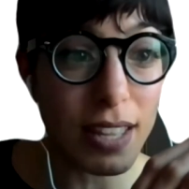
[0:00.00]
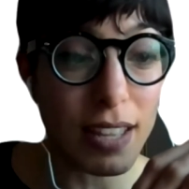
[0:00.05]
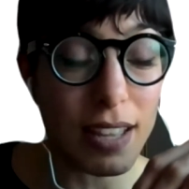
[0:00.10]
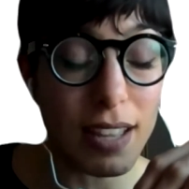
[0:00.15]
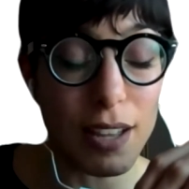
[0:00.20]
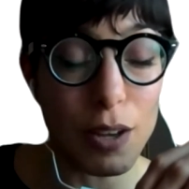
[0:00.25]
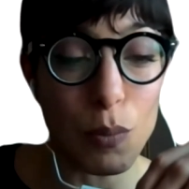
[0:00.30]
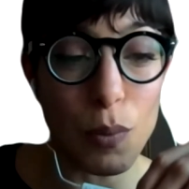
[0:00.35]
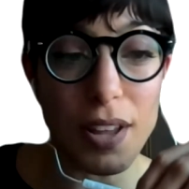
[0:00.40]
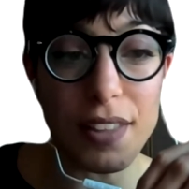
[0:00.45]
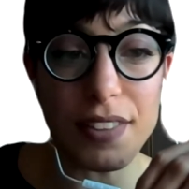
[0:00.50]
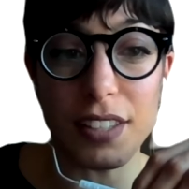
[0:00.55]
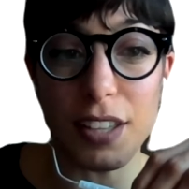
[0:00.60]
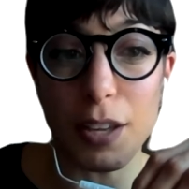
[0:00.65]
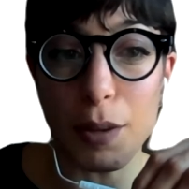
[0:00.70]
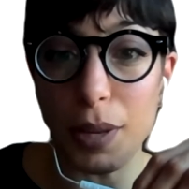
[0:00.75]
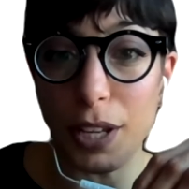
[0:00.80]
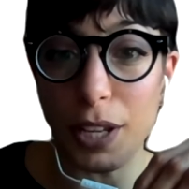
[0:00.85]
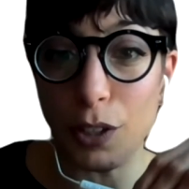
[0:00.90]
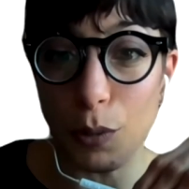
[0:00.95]
why the
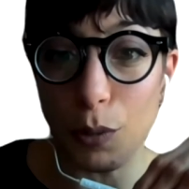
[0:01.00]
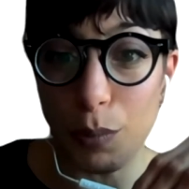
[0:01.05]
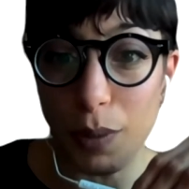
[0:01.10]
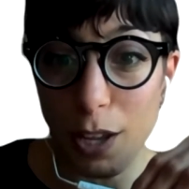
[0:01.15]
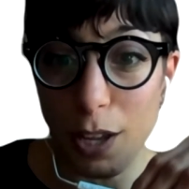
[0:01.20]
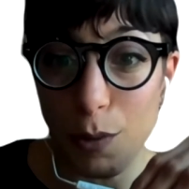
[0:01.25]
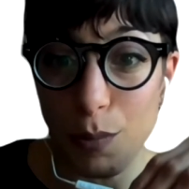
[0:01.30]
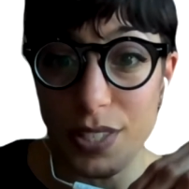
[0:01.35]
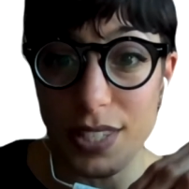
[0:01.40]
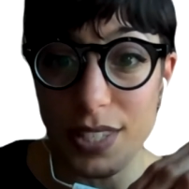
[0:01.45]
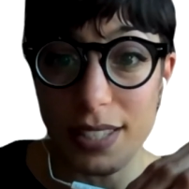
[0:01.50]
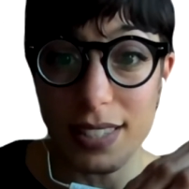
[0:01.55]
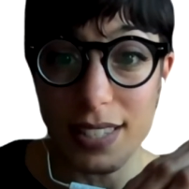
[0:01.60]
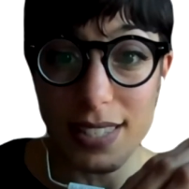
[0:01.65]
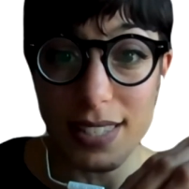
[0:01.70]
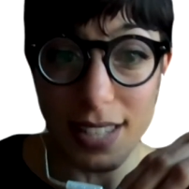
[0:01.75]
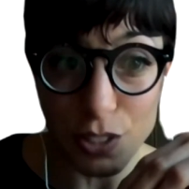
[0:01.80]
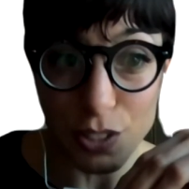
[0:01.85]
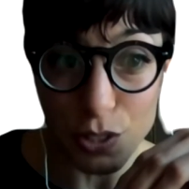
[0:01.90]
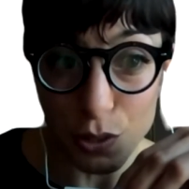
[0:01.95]
gut microbiome is at the
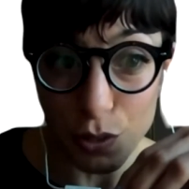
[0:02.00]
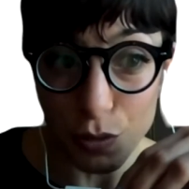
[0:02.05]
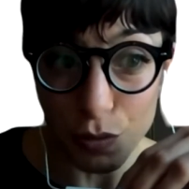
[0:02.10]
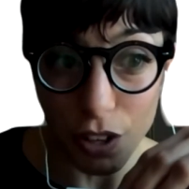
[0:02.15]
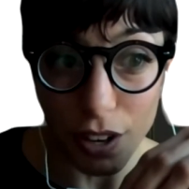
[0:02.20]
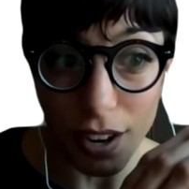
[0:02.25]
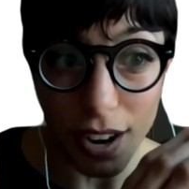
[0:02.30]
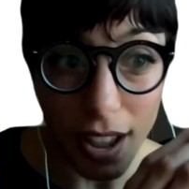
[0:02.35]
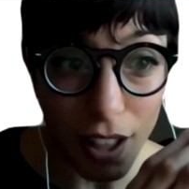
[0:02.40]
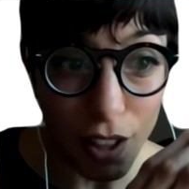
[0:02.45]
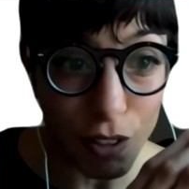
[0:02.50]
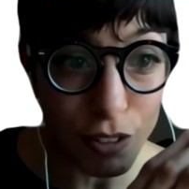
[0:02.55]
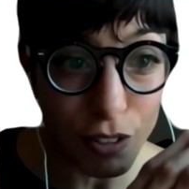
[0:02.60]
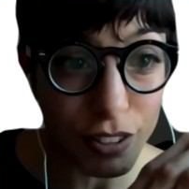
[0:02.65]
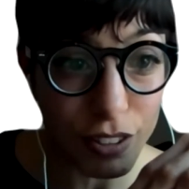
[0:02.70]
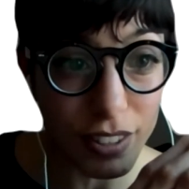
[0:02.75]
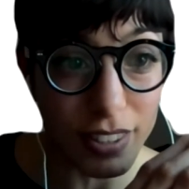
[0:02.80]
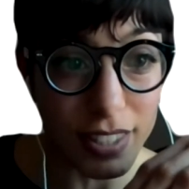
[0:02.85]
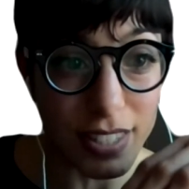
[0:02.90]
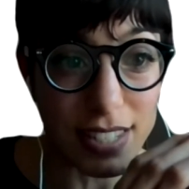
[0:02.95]
center of our health,
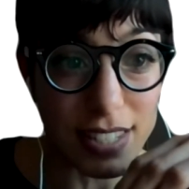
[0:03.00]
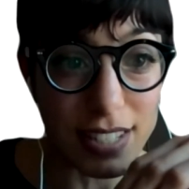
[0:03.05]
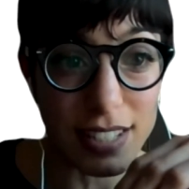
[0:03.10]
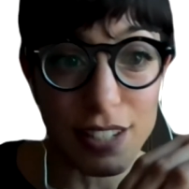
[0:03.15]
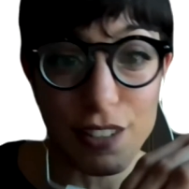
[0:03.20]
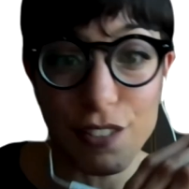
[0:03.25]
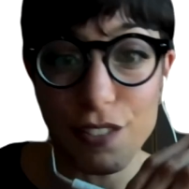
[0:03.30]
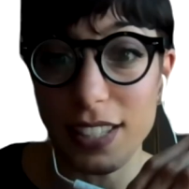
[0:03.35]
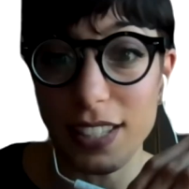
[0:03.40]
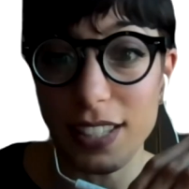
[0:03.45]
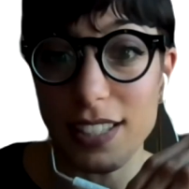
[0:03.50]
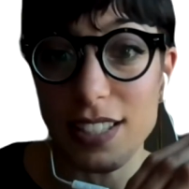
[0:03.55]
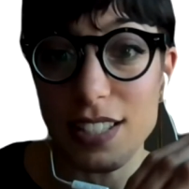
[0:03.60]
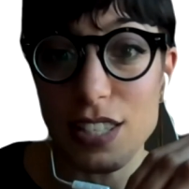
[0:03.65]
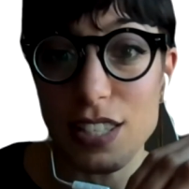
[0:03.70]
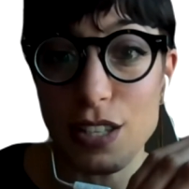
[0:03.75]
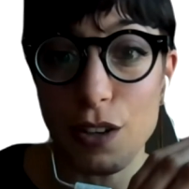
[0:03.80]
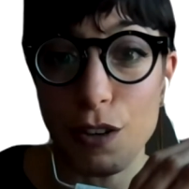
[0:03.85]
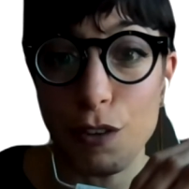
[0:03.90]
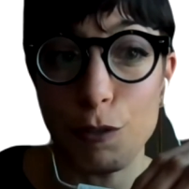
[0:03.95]
the
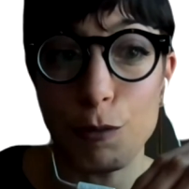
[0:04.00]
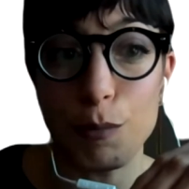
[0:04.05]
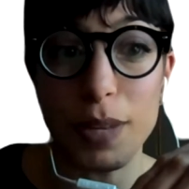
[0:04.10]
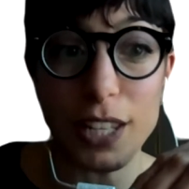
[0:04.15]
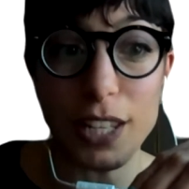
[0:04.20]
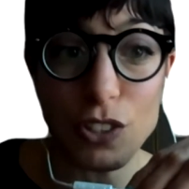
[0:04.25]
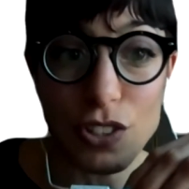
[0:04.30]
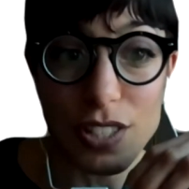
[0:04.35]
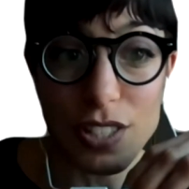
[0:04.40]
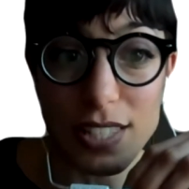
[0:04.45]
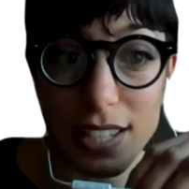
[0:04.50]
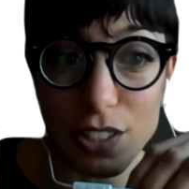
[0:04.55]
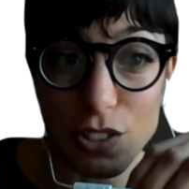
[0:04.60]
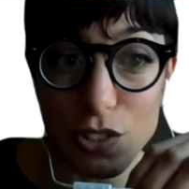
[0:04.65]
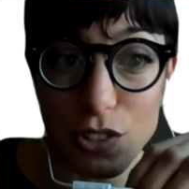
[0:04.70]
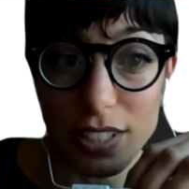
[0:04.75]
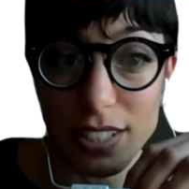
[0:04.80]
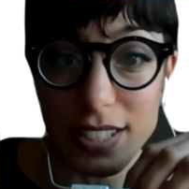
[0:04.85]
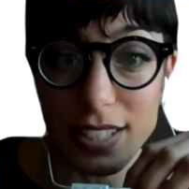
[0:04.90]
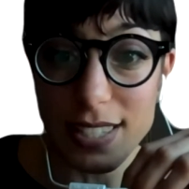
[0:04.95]
significance of
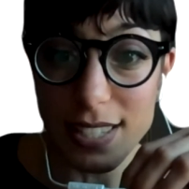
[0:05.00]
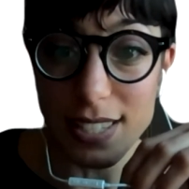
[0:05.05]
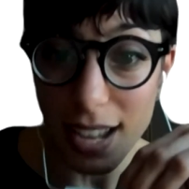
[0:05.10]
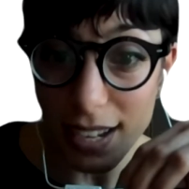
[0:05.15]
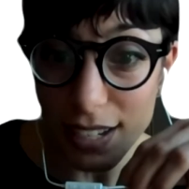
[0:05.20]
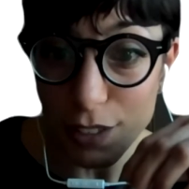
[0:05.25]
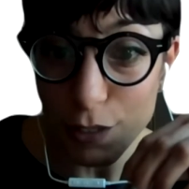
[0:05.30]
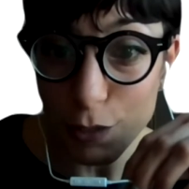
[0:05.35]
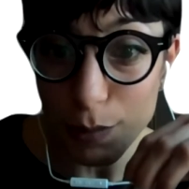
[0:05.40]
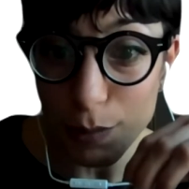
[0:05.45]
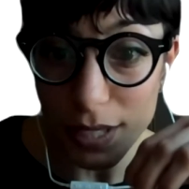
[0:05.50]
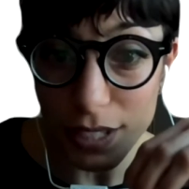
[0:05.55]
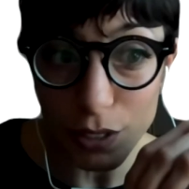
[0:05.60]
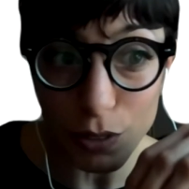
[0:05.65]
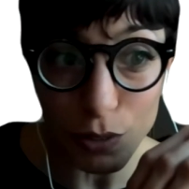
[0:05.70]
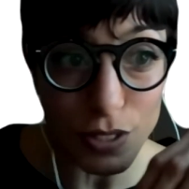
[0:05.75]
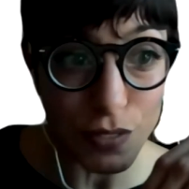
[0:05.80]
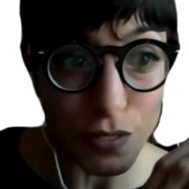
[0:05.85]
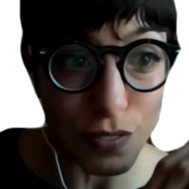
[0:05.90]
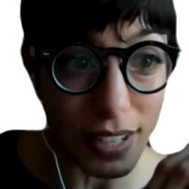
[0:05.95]
patient-centric design of
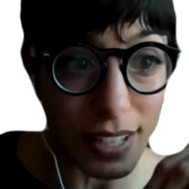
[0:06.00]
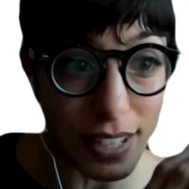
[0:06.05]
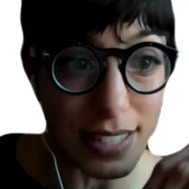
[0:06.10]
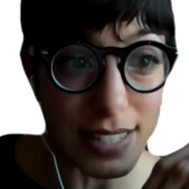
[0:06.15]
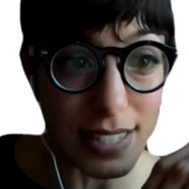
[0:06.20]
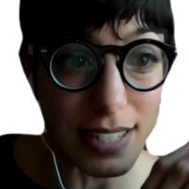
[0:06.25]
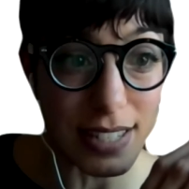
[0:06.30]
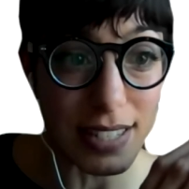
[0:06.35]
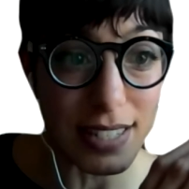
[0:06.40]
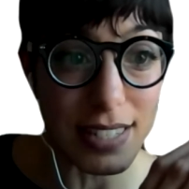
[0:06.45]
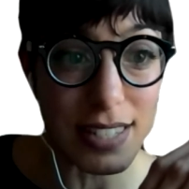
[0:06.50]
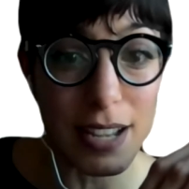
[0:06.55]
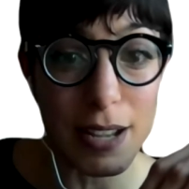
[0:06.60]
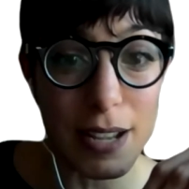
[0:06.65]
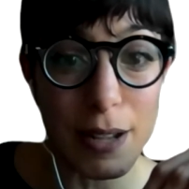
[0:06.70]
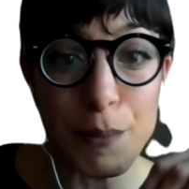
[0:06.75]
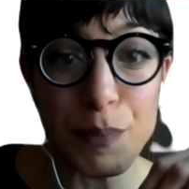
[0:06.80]
medical devices,